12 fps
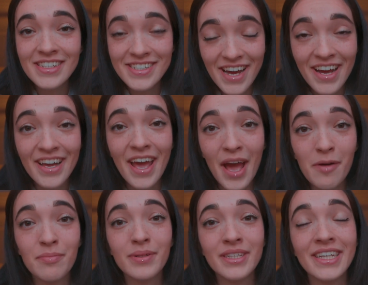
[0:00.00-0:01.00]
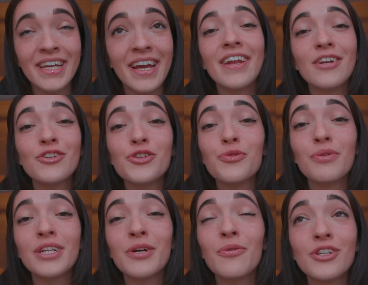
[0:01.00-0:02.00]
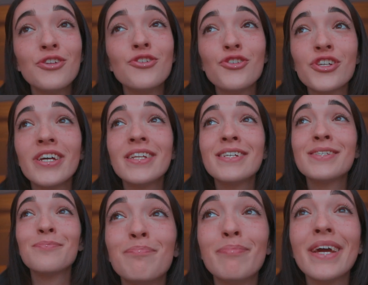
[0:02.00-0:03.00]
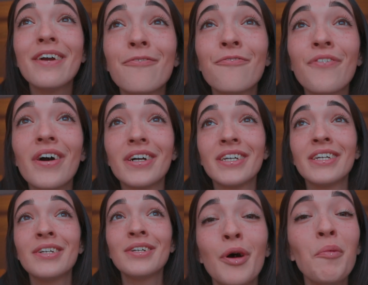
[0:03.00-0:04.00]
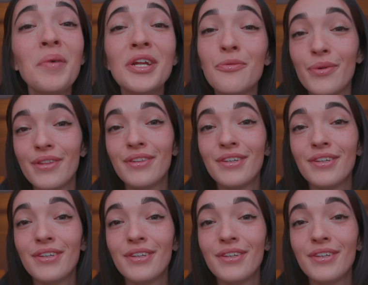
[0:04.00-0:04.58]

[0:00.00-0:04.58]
die happily, and I just really wanted to share this big fucking moment with